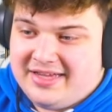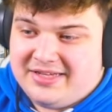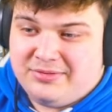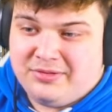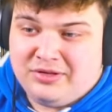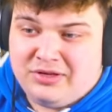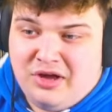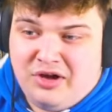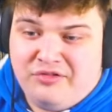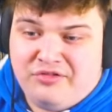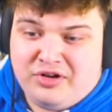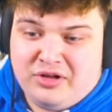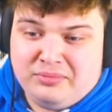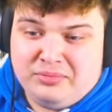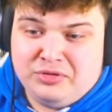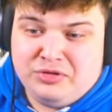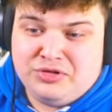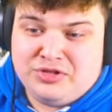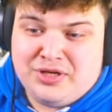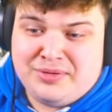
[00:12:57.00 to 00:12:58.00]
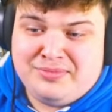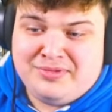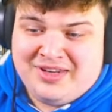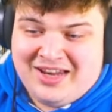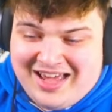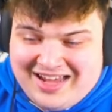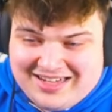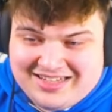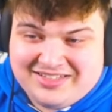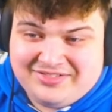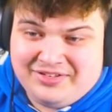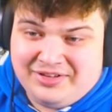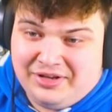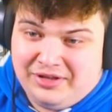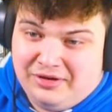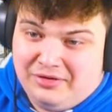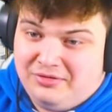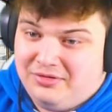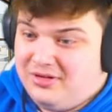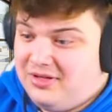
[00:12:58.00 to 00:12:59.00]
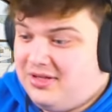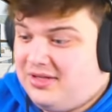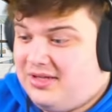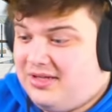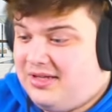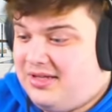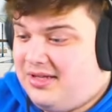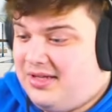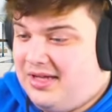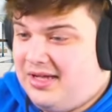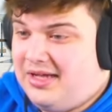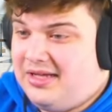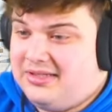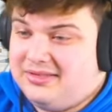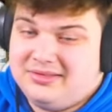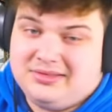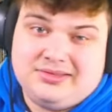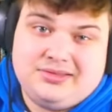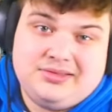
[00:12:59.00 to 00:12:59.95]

we'll go for a blue gem next video and